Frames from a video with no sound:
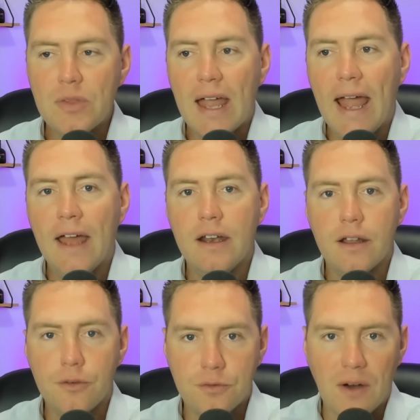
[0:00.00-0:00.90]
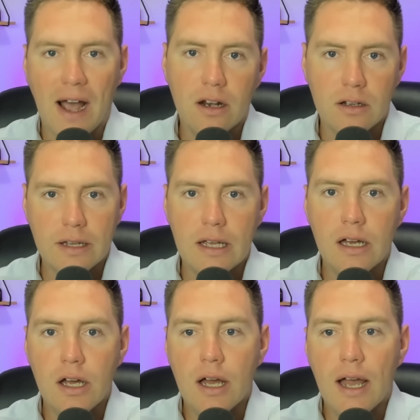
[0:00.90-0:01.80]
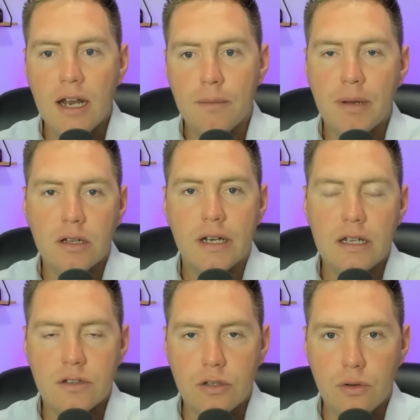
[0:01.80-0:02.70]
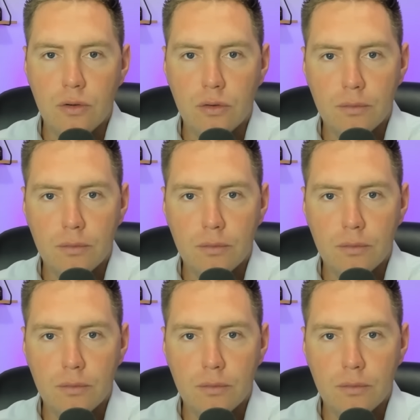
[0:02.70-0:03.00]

and finally an ability to